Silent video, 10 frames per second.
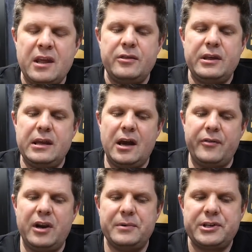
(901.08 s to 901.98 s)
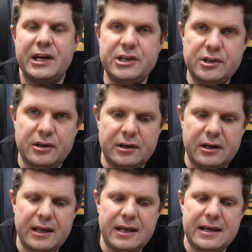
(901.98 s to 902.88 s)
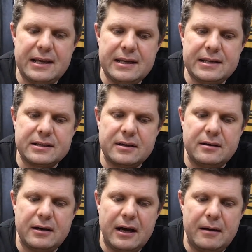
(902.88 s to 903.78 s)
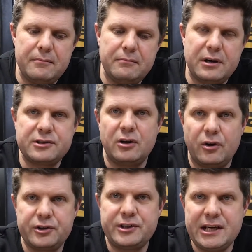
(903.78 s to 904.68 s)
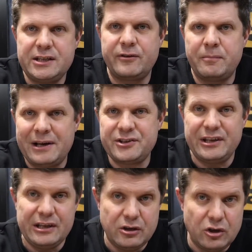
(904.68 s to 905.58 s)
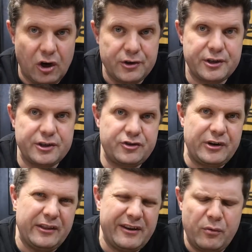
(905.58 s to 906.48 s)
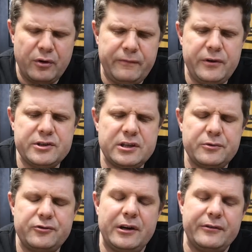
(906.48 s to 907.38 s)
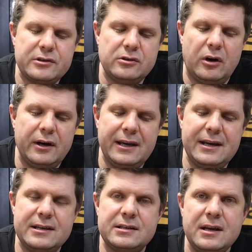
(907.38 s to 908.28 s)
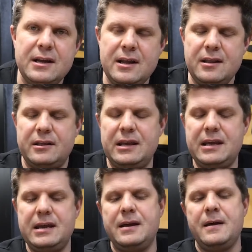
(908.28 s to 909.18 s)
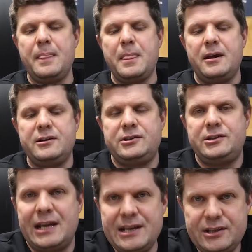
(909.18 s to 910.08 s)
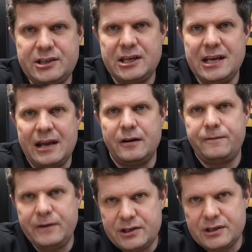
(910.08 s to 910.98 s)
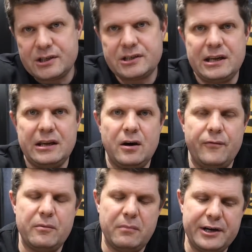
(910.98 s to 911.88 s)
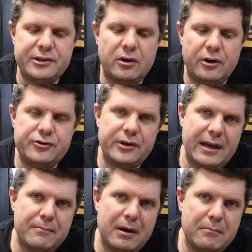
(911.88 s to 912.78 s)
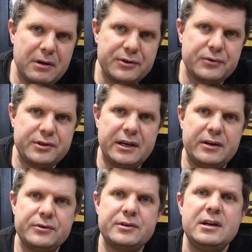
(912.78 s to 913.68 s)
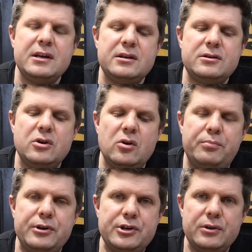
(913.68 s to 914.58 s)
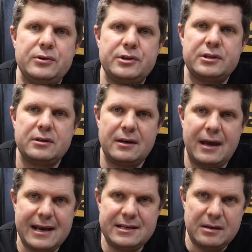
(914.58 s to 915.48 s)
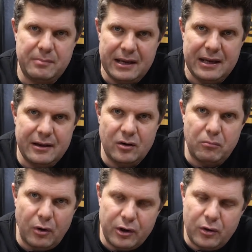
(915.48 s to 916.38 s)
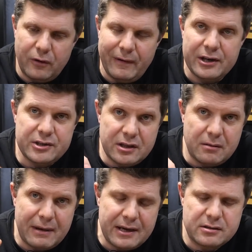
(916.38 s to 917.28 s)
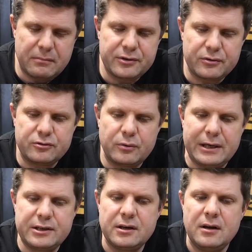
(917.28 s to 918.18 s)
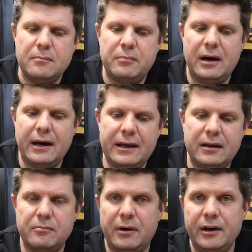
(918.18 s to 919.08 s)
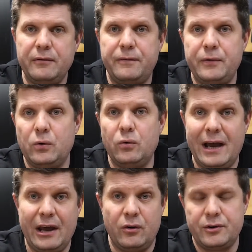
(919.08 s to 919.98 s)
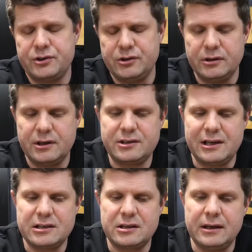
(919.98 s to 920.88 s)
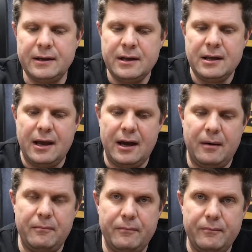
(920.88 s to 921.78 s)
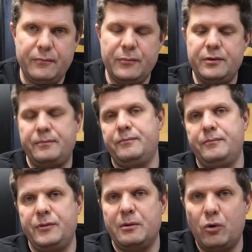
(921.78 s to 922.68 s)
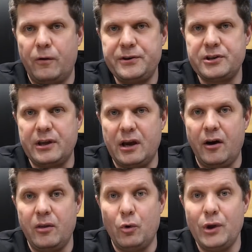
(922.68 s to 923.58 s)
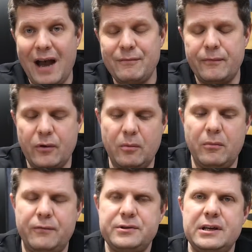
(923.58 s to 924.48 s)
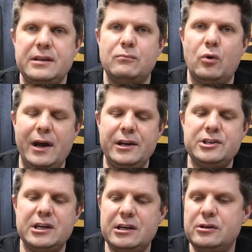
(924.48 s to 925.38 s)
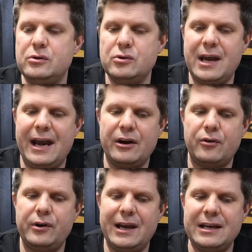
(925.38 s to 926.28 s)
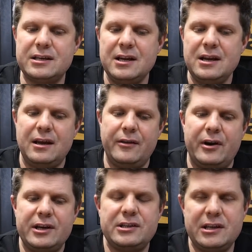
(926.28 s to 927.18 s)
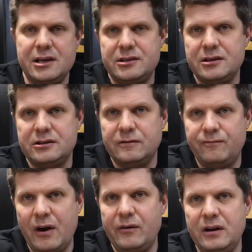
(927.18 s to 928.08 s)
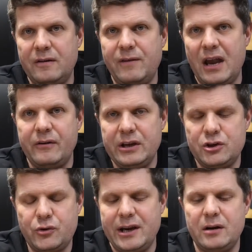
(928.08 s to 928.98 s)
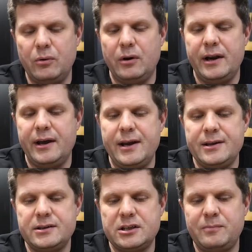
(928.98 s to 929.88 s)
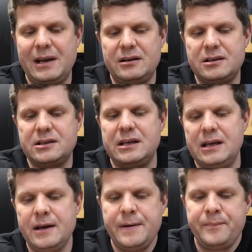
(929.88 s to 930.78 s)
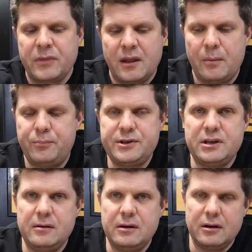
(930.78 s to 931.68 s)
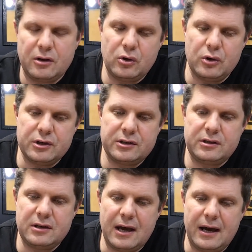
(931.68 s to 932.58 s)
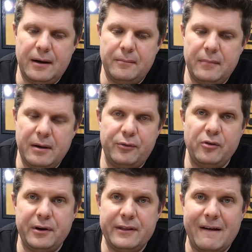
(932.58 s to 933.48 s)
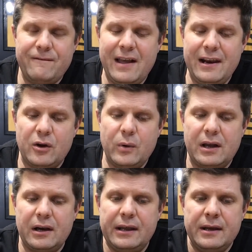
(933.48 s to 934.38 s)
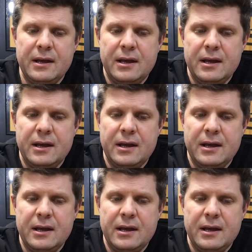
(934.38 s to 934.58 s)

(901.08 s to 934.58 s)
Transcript: The other limitation is muscle oxidative capacity, not strength. Everyone confuses it with strength. It's not. It is the density and efficiency of the mitochondria in my muscle cells to produce ATP, the little molecule of energy that makes a muscle twitch, by combining fuel and oxygen, essentially. The more efficient they are, the more you have of them, obviously, the more energy you can create. And the nice thing is that this is very, very trainable, and I suspect to see a pretty good improvement in that fairly quickly.